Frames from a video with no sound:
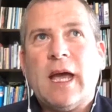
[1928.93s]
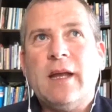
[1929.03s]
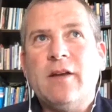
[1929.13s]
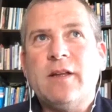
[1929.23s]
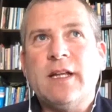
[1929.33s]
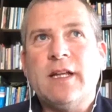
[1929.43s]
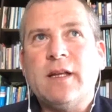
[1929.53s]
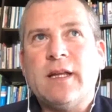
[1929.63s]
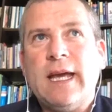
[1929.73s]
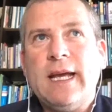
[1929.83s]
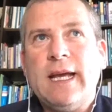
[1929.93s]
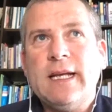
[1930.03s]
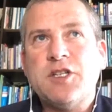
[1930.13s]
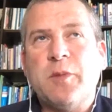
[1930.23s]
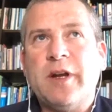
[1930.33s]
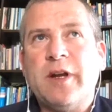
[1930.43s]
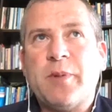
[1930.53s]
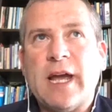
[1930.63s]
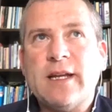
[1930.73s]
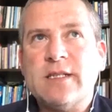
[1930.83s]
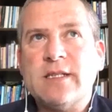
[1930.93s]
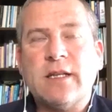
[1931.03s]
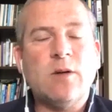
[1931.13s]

and the things that you might have practiced